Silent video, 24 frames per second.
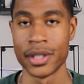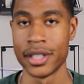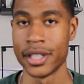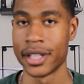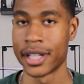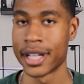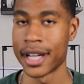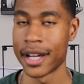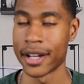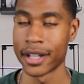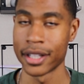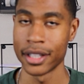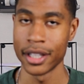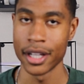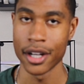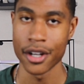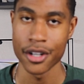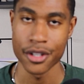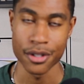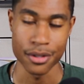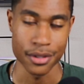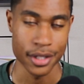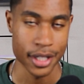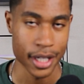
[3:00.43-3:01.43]
with your
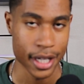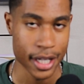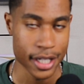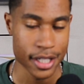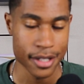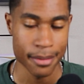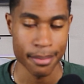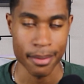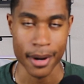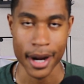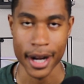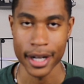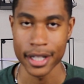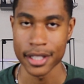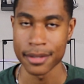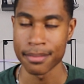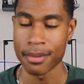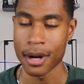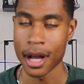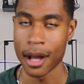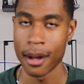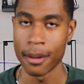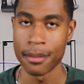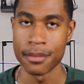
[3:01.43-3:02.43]
calculator do tons of practice
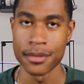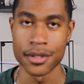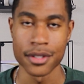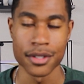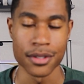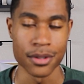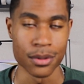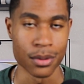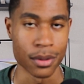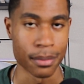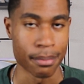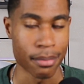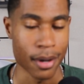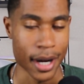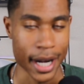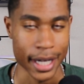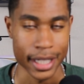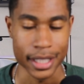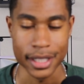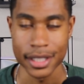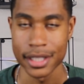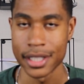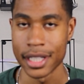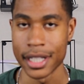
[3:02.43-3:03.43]
problems do a
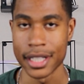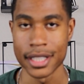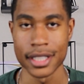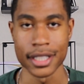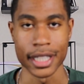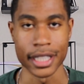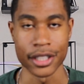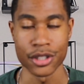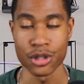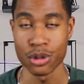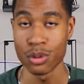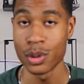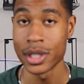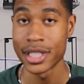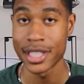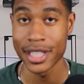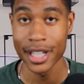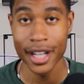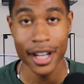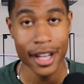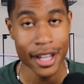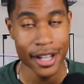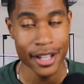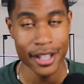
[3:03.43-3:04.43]
practice test like do a
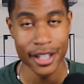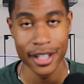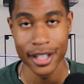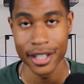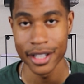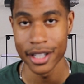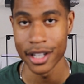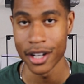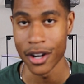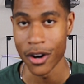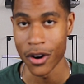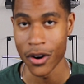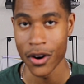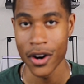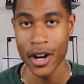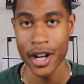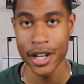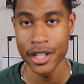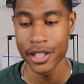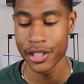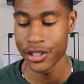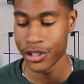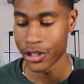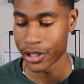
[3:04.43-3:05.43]
ton
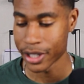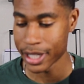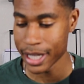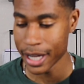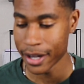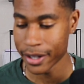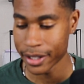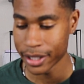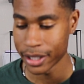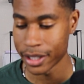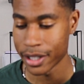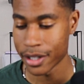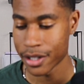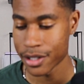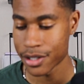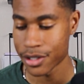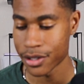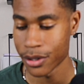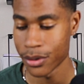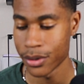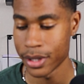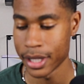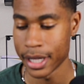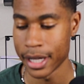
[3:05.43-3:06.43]
on your calculator
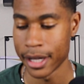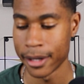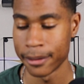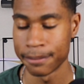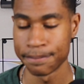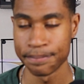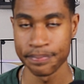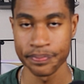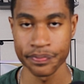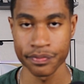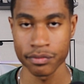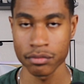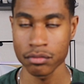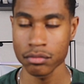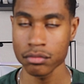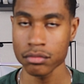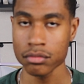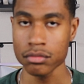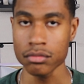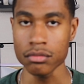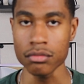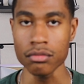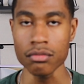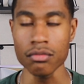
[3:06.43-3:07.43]
so that
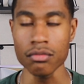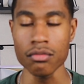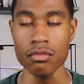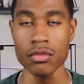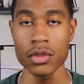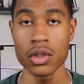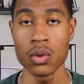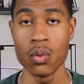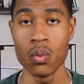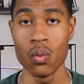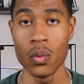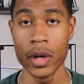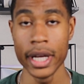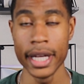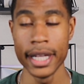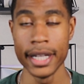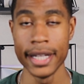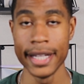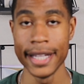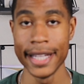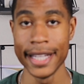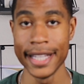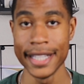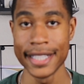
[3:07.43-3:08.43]

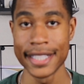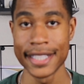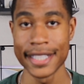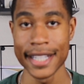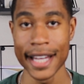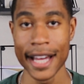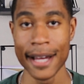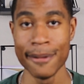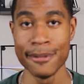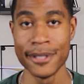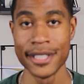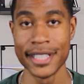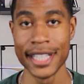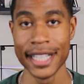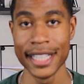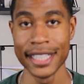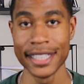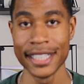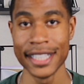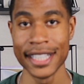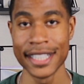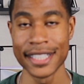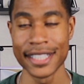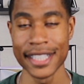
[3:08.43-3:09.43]
when it's time to take
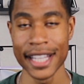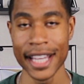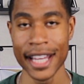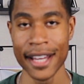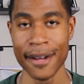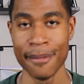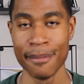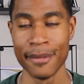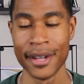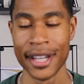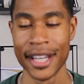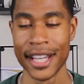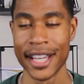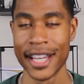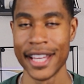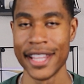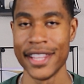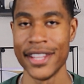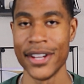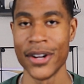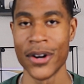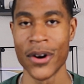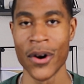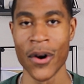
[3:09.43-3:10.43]
the exam
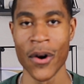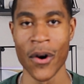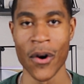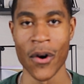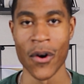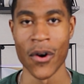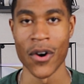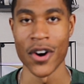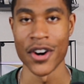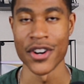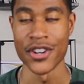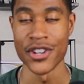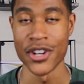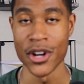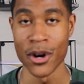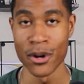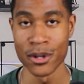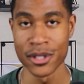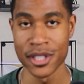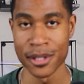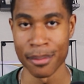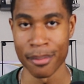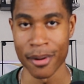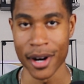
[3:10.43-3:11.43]
there are no
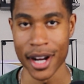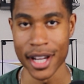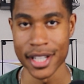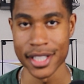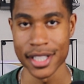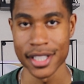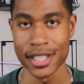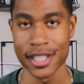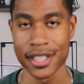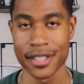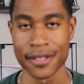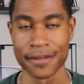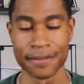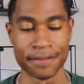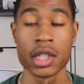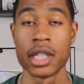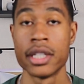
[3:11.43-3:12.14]
surprises